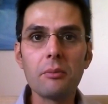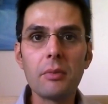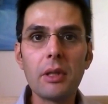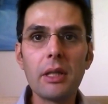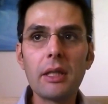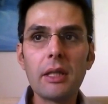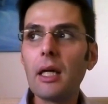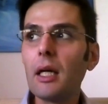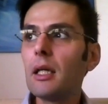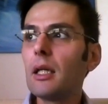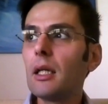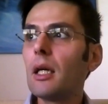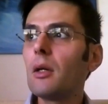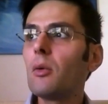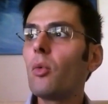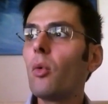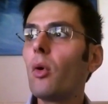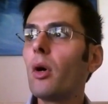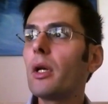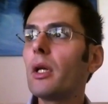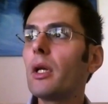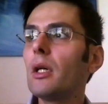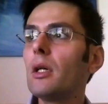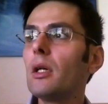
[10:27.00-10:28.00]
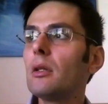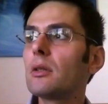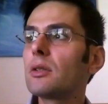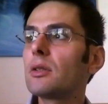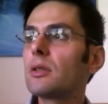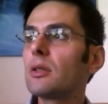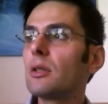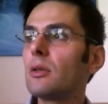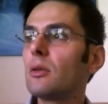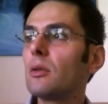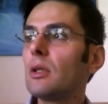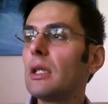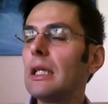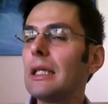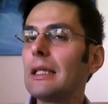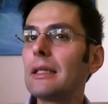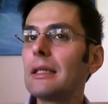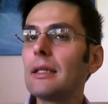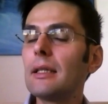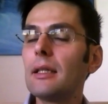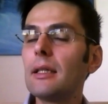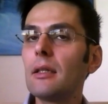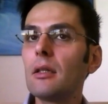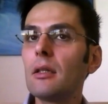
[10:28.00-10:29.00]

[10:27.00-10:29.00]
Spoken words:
And I want to also like